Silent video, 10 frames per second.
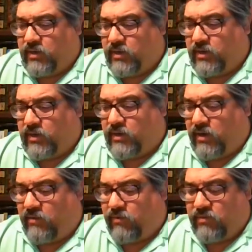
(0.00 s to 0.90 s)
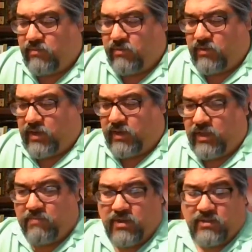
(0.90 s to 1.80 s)
However, kind of
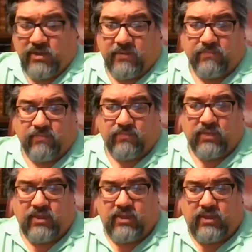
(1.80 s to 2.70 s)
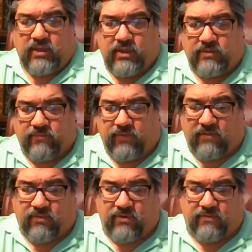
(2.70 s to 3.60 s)
keep it in the
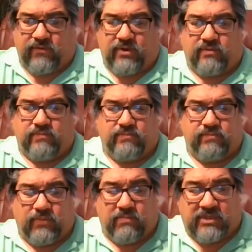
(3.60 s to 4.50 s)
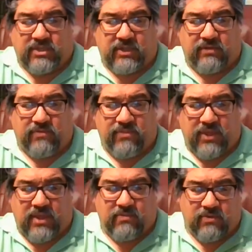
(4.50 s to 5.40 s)
flavor of the Mexican
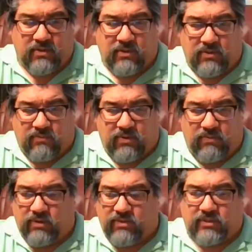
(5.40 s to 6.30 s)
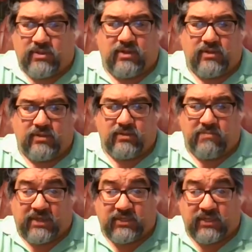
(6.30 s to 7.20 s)
theme. We went with the
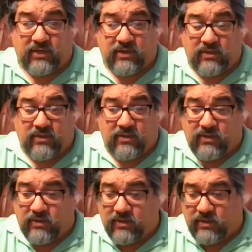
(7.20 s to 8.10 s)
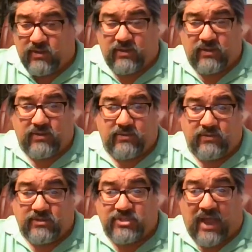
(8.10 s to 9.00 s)
Mexican uh,
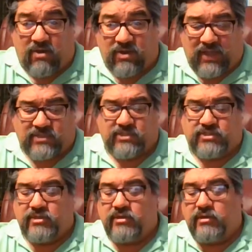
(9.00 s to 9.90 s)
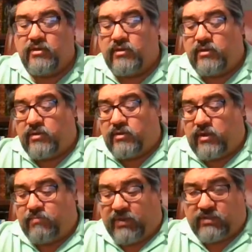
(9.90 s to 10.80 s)
style glasses.
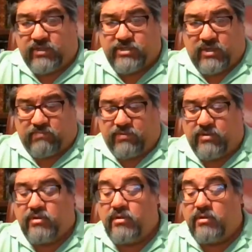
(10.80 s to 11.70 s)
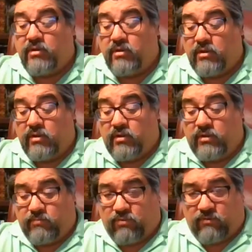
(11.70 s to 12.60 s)
I picked these up
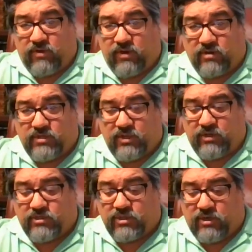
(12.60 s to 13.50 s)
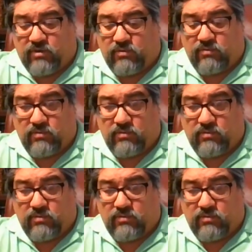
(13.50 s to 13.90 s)
in Puerto Vallarta years ago